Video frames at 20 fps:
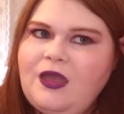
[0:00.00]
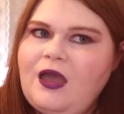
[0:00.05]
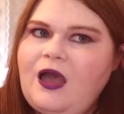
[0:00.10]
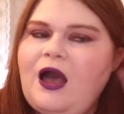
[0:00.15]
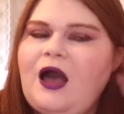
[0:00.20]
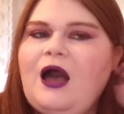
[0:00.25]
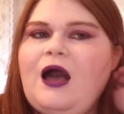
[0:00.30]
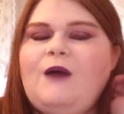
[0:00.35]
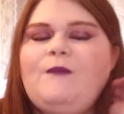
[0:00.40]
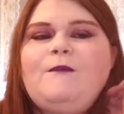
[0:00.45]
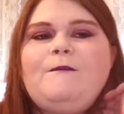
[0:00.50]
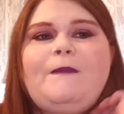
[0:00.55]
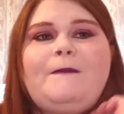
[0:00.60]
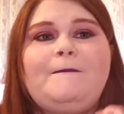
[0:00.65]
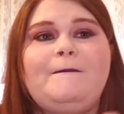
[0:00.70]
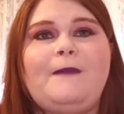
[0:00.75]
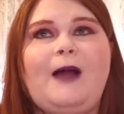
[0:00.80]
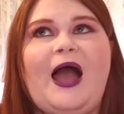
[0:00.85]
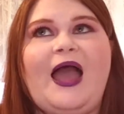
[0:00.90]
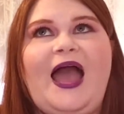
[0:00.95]
I
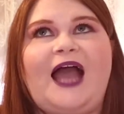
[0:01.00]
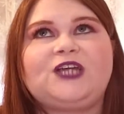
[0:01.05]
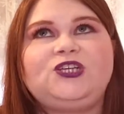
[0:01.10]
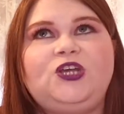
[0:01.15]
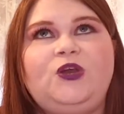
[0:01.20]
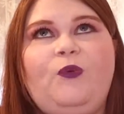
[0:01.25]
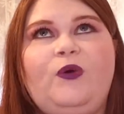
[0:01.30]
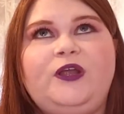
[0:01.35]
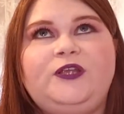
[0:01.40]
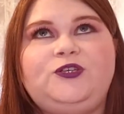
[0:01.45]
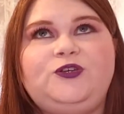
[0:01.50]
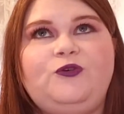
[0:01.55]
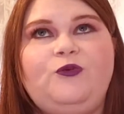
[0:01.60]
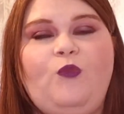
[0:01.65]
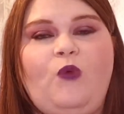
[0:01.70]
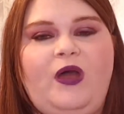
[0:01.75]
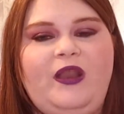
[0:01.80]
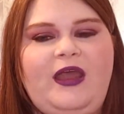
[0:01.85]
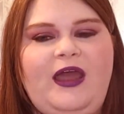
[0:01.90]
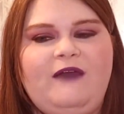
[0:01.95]
actually want to do
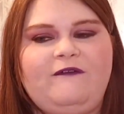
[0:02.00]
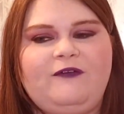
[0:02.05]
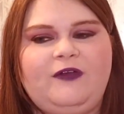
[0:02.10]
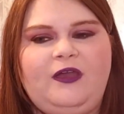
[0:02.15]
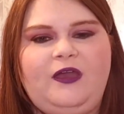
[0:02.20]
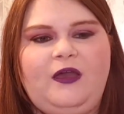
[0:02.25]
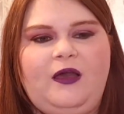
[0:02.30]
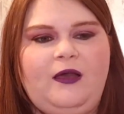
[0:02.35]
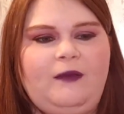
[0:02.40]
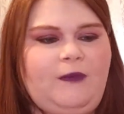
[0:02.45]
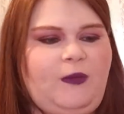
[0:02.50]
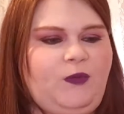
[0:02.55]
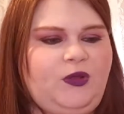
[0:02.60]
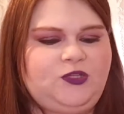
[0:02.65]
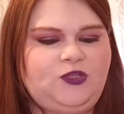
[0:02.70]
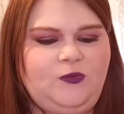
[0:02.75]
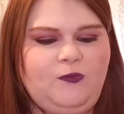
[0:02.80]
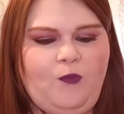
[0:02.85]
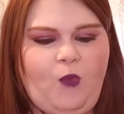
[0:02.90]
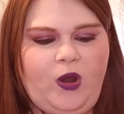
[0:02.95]
one every, I'm going to
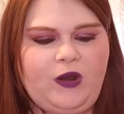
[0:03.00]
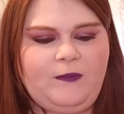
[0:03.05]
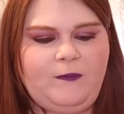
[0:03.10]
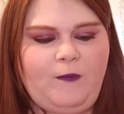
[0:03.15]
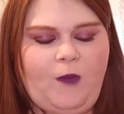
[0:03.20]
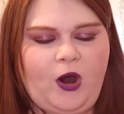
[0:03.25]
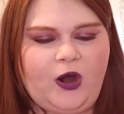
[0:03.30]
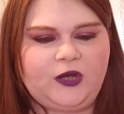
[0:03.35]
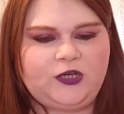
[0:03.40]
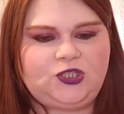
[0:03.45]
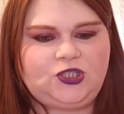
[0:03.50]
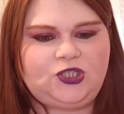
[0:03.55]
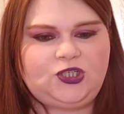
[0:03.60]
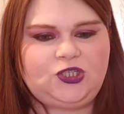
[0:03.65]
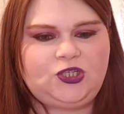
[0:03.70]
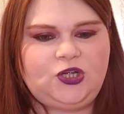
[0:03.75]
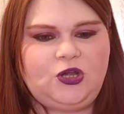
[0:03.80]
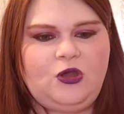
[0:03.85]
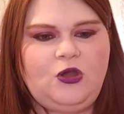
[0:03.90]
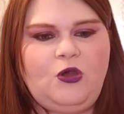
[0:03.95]
do one in
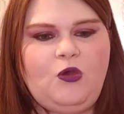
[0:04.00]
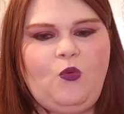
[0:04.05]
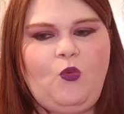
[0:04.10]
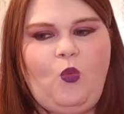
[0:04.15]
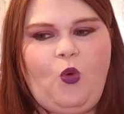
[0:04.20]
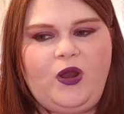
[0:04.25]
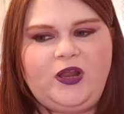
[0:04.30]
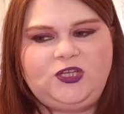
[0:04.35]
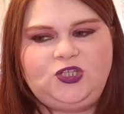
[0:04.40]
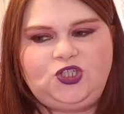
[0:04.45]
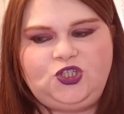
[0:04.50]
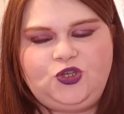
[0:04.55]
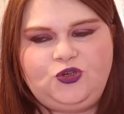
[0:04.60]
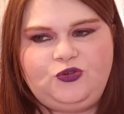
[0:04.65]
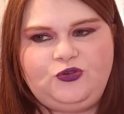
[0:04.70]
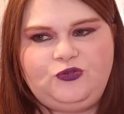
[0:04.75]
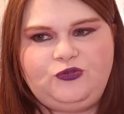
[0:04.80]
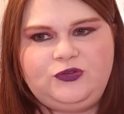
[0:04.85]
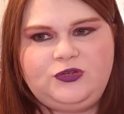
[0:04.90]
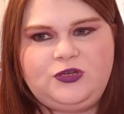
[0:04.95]
March, one in
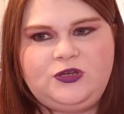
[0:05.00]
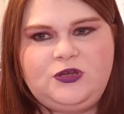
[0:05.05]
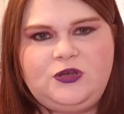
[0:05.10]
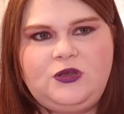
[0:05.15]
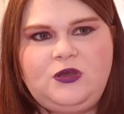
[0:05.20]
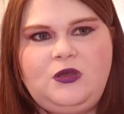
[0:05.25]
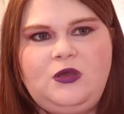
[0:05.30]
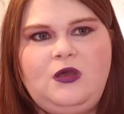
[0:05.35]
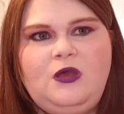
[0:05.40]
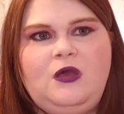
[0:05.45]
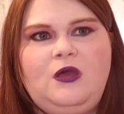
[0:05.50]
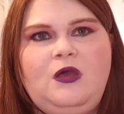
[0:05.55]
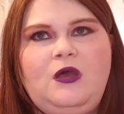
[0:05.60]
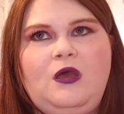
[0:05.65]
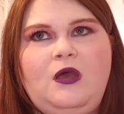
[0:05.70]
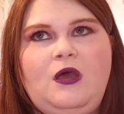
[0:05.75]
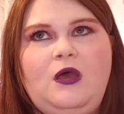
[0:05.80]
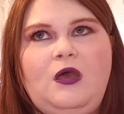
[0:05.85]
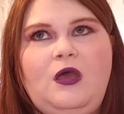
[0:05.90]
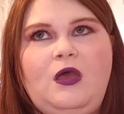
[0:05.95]
June,
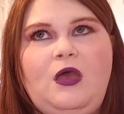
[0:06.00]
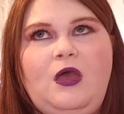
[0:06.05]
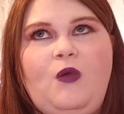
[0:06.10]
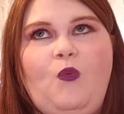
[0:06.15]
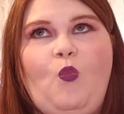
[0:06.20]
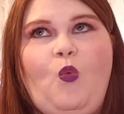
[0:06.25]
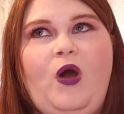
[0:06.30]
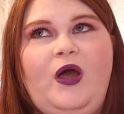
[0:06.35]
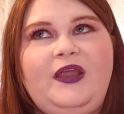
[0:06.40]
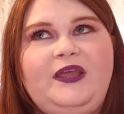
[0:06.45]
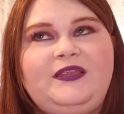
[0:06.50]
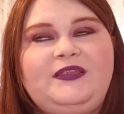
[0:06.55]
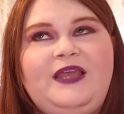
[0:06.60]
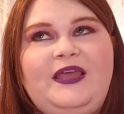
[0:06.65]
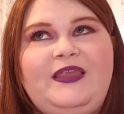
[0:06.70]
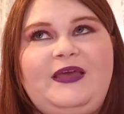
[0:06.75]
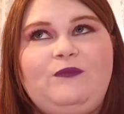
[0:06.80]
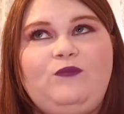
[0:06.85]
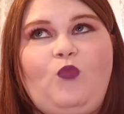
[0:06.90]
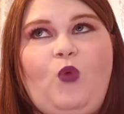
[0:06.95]
and
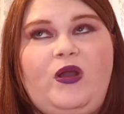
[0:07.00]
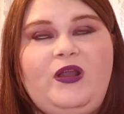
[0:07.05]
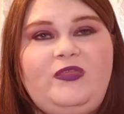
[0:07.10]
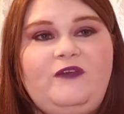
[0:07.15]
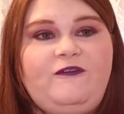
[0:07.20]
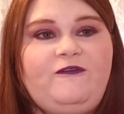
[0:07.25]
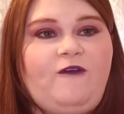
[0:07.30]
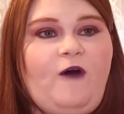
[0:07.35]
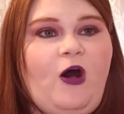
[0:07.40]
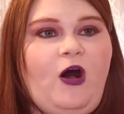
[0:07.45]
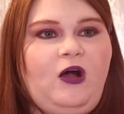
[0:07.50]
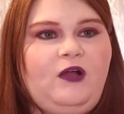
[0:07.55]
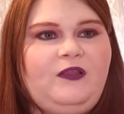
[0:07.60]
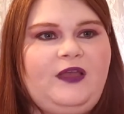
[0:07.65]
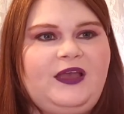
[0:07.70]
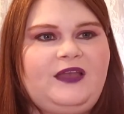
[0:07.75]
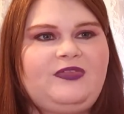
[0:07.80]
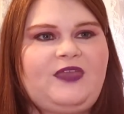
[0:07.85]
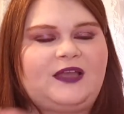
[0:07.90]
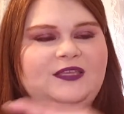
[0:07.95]
then one in the fall.
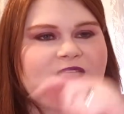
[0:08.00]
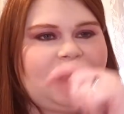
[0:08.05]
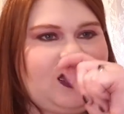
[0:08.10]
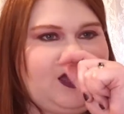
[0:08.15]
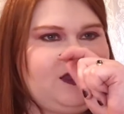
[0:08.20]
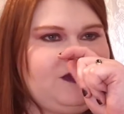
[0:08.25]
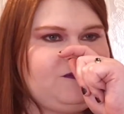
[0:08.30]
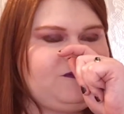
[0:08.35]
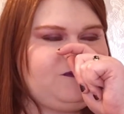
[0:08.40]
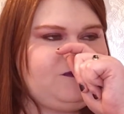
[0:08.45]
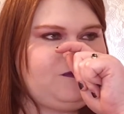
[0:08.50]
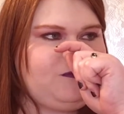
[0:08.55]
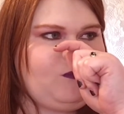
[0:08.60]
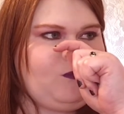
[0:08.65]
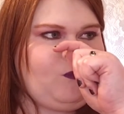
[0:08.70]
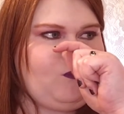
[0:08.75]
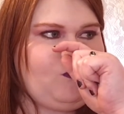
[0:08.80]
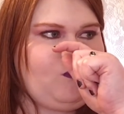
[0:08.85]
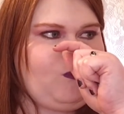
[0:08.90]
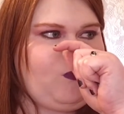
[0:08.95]
Like, that's kind of
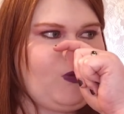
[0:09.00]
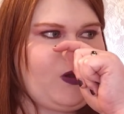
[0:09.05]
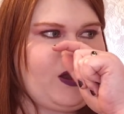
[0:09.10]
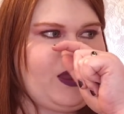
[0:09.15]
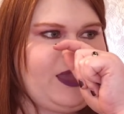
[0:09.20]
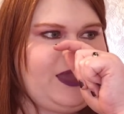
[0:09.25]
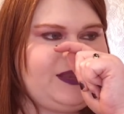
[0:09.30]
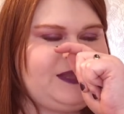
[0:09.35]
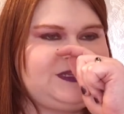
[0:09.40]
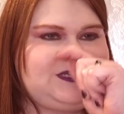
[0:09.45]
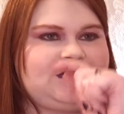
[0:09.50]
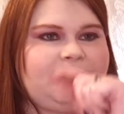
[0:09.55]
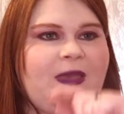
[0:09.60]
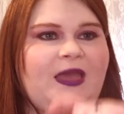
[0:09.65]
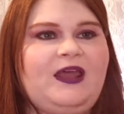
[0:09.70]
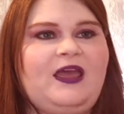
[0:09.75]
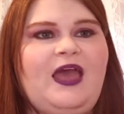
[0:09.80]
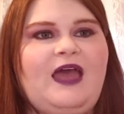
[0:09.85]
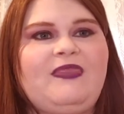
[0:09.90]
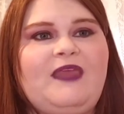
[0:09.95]
where I had
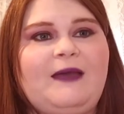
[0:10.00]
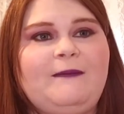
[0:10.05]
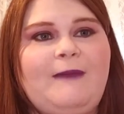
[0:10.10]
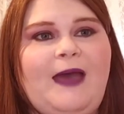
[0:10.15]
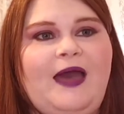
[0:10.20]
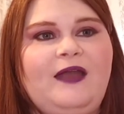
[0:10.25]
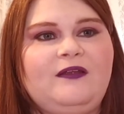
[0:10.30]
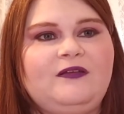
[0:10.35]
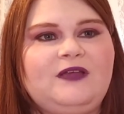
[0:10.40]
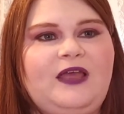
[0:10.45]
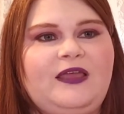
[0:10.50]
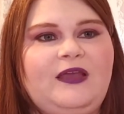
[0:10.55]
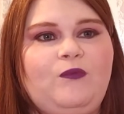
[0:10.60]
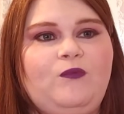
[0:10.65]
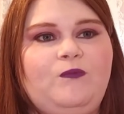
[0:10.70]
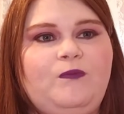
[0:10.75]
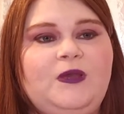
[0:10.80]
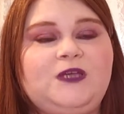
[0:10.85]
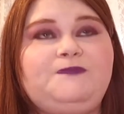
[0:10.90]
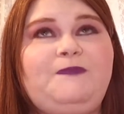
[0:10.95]
anticipated, and that matters,
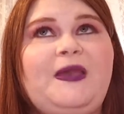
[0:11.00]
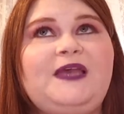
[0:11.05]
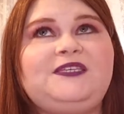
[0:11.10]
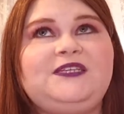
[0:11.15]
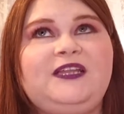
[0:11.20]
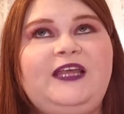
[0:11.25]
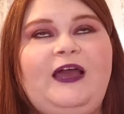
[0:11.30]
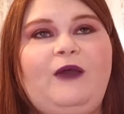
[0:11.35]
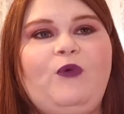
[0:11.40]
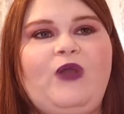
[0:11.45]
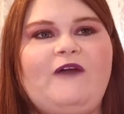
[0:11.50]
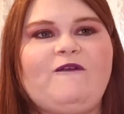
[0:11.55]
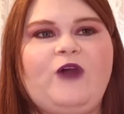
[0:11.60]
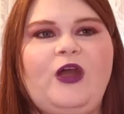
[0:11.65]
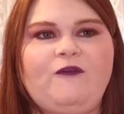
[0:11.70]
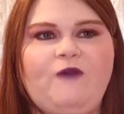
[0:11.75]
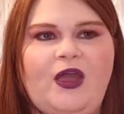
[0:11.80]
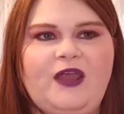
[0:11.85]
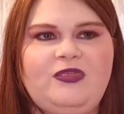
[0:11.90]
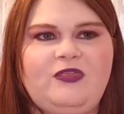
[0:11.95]
because basically whatever I
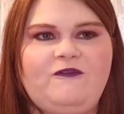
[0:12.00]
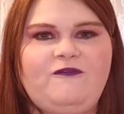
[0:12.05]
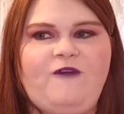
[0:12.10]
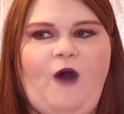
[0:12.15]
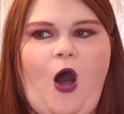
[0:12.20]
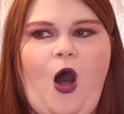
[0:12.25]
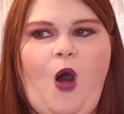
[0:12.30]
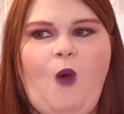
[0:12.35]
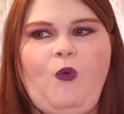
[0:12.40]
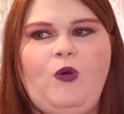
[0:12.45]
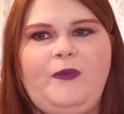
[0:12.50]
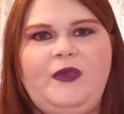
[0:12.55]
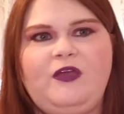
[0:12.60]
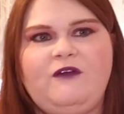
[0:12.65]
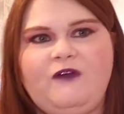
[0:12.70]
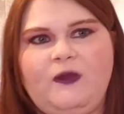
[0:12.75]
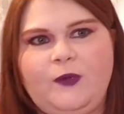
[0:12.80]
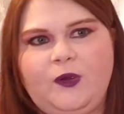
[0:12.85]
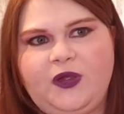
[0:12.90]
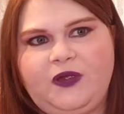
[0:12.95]
write in the fall will be your
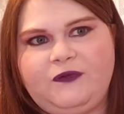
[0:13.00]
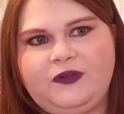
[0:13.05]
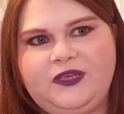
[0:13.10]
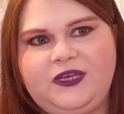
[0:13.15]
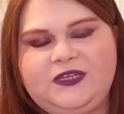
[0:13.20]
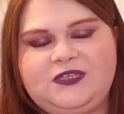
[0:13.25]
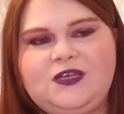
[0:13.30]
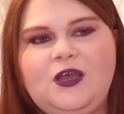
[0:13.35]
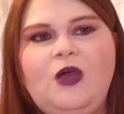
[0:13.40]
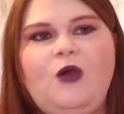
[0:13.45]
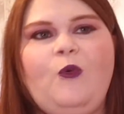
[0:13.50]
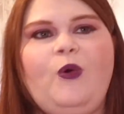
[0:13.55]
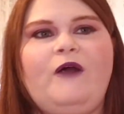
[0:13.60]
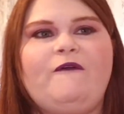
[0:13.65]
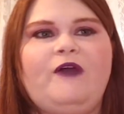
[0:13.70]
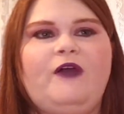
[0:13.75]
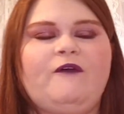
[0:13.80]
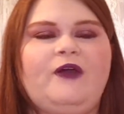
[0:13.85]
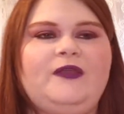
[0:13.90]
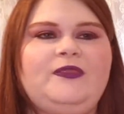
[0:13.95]
February release.
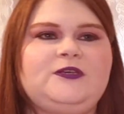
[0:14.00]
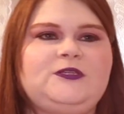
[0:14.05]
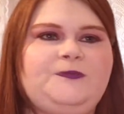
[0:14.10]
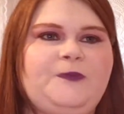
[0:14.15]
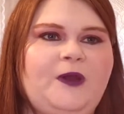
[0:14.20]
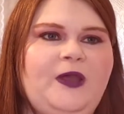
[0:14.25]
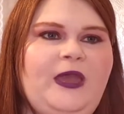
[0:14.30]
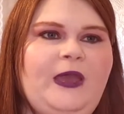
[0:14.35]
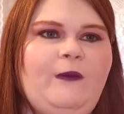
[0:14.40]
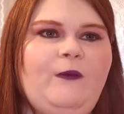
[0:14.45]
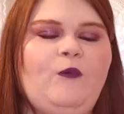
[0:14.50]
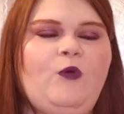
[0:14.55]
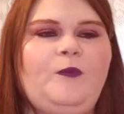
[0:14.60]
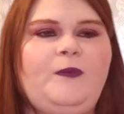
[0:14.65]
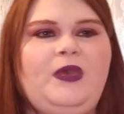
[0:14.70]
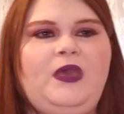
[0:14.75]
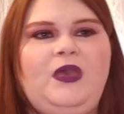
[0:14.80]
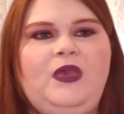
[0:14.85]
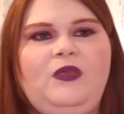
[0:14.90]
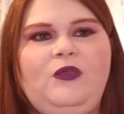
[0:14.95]
Whatever I write in the spring will
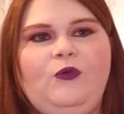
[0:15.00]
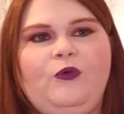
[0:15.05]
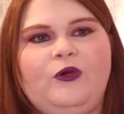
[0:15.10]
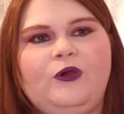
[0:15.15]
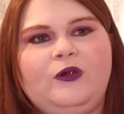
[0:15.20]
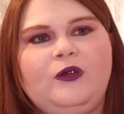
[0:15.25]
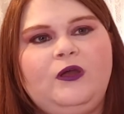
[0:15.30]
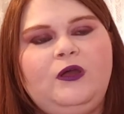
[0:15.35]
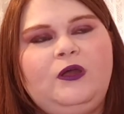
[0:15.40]
be your